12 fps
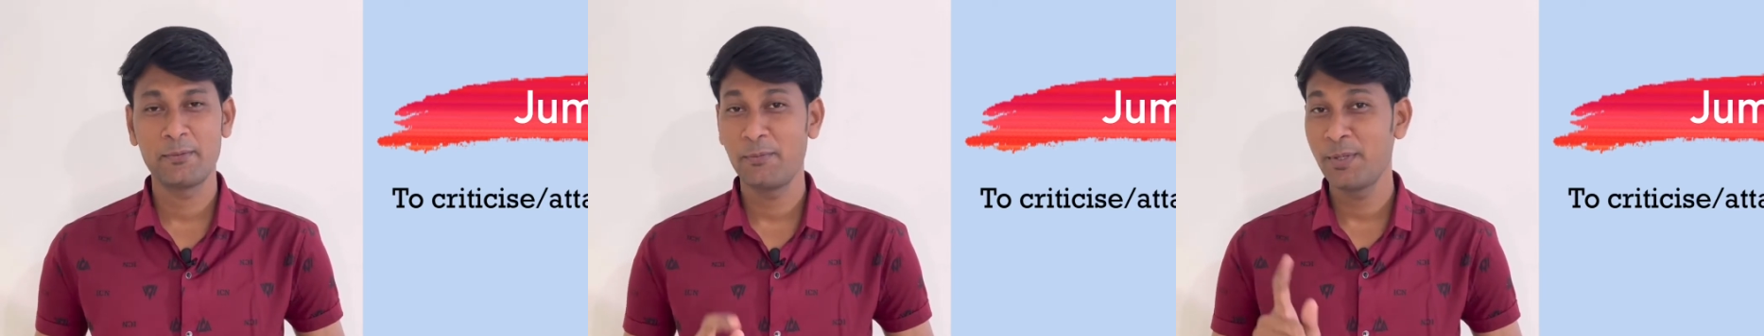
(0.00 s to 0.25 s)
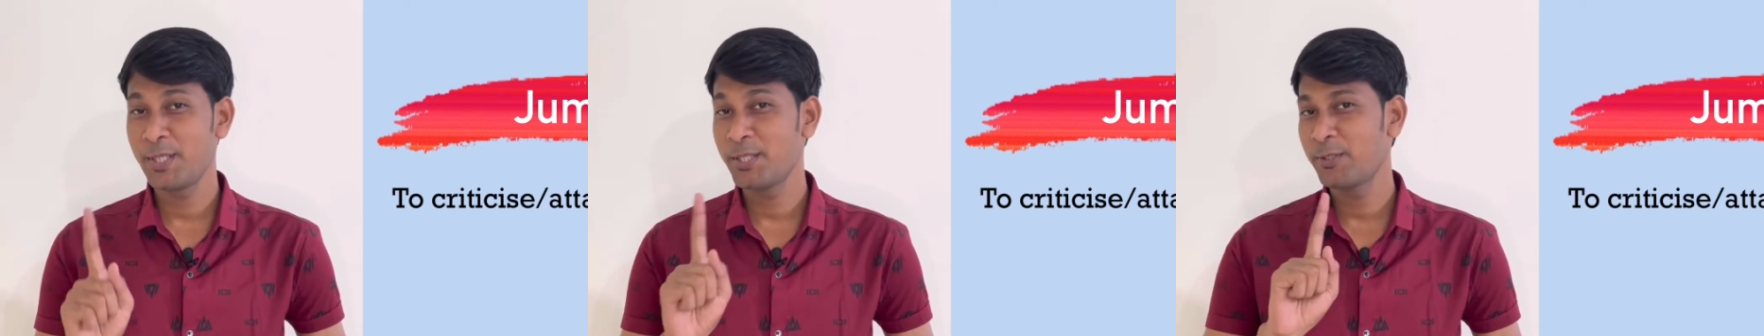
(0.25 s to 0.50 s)

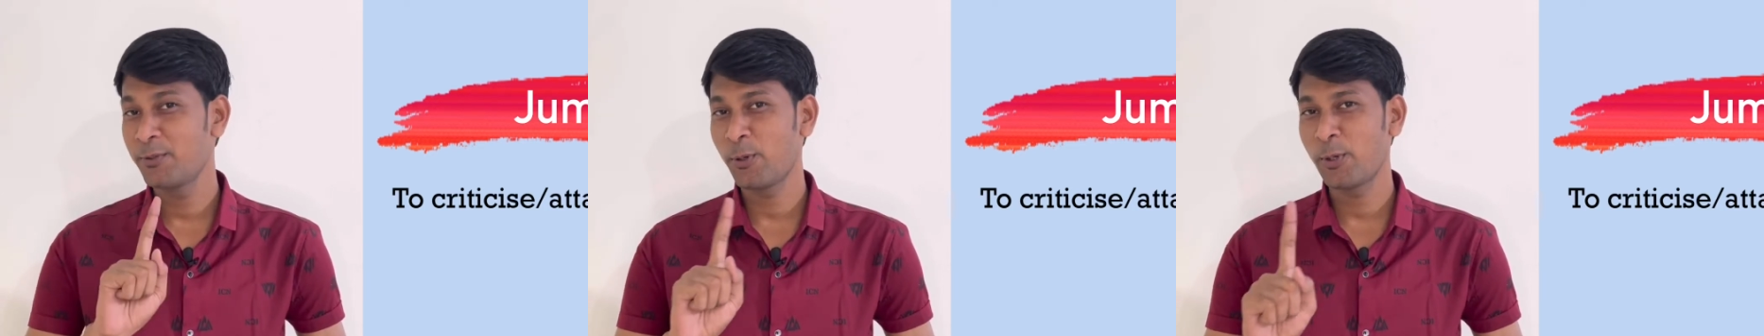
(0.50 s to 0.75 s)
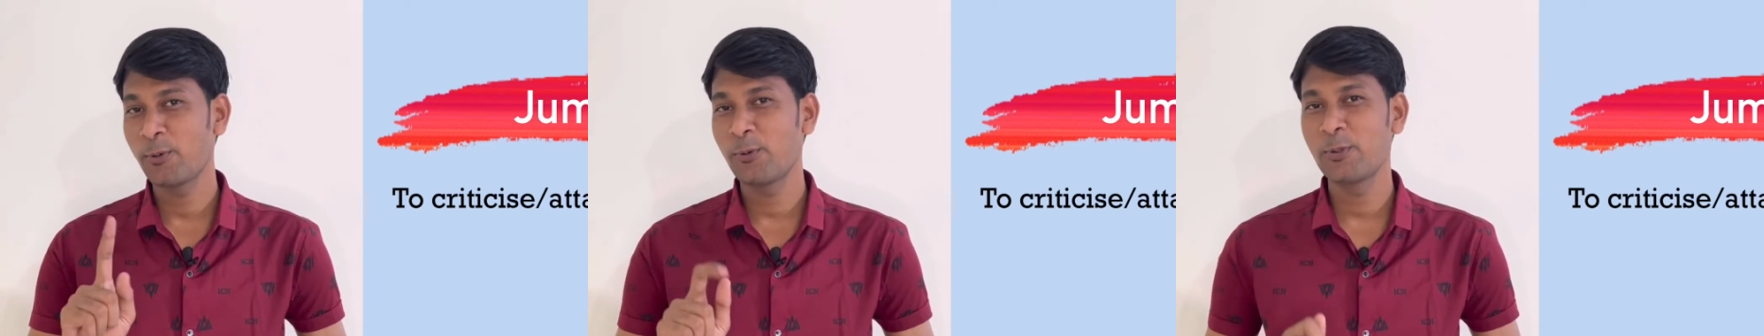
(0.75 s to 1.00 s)
which is
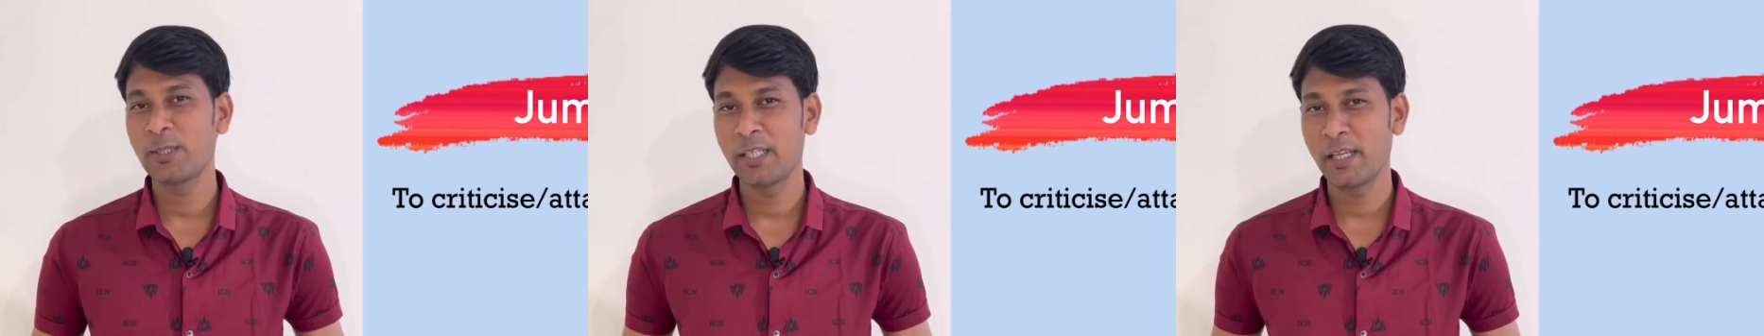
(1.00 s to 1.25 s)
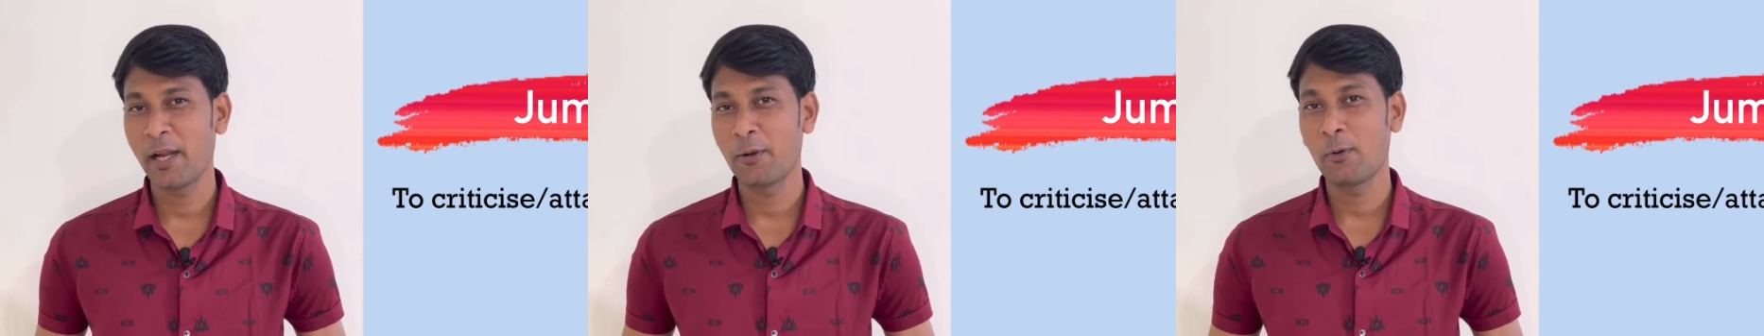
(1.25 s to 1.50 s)
not a good
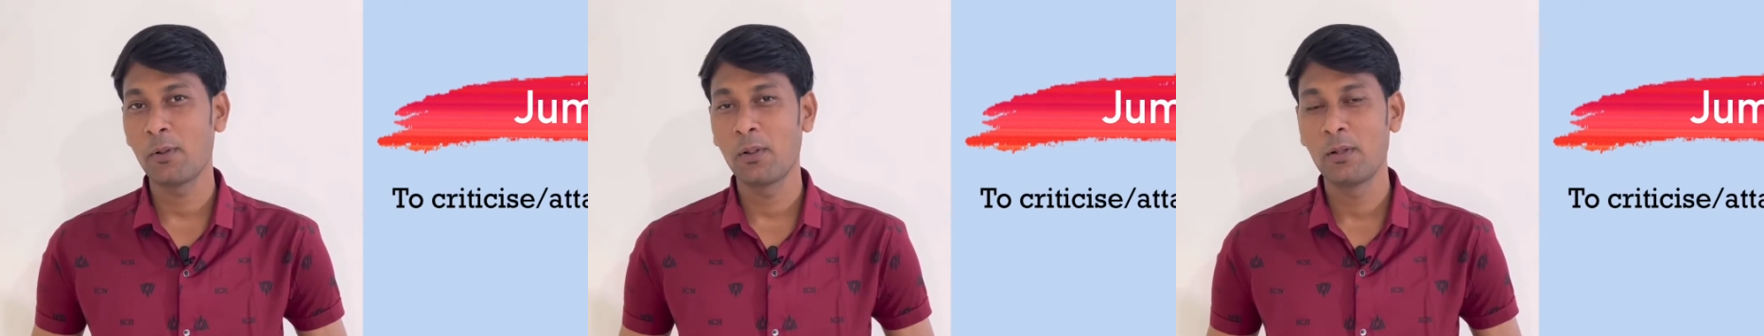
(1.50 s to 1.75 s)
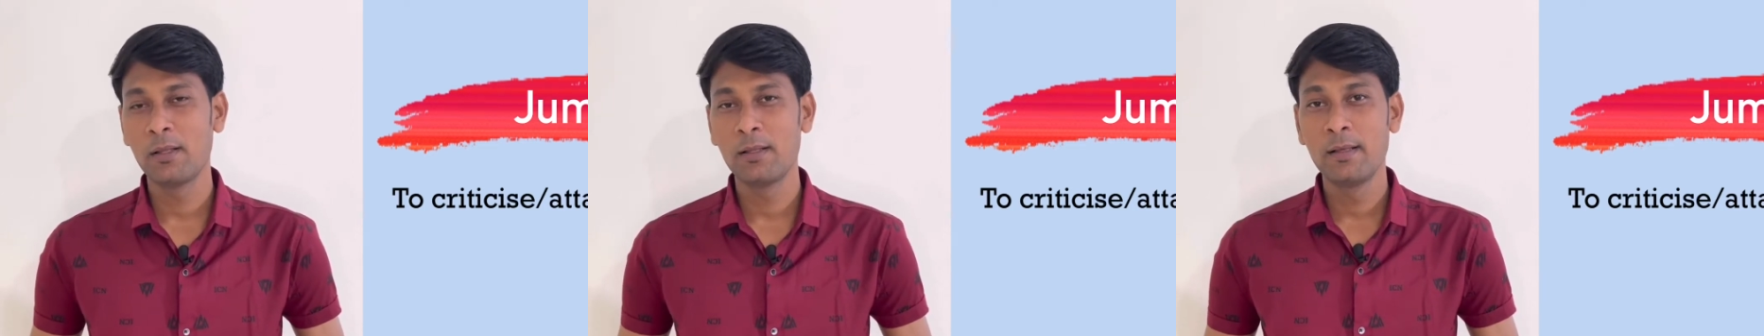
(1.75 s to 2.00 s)
thing at
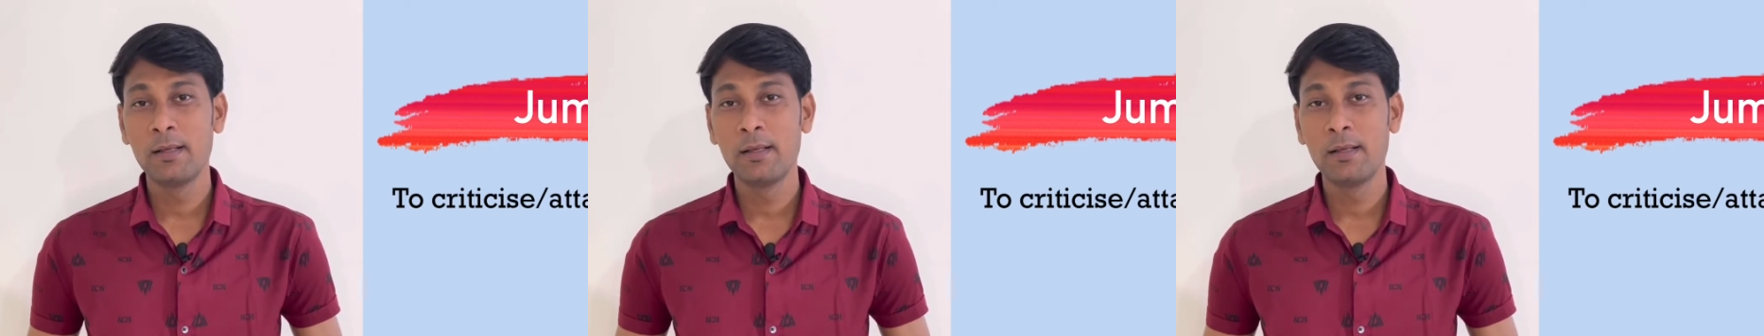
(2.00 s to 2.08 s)
all.